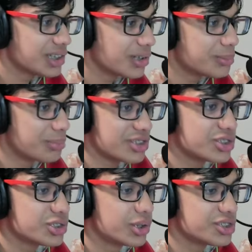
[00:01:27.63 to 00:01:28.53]
how the
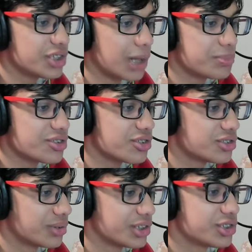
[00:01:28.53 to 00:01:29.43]
message goes the
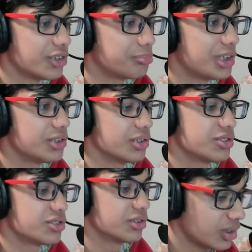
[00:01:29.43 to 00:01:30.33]
opposite direction of my
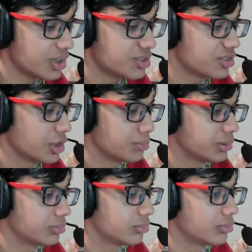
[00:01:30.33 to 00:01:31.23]
cursor. Alright, skip.
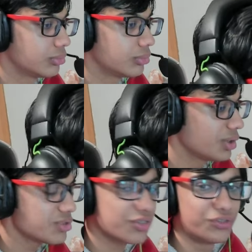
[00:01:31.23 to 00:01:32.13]
Oh,
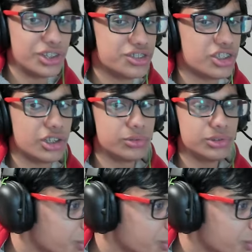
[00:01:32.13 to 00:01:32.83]
that was a fun sound.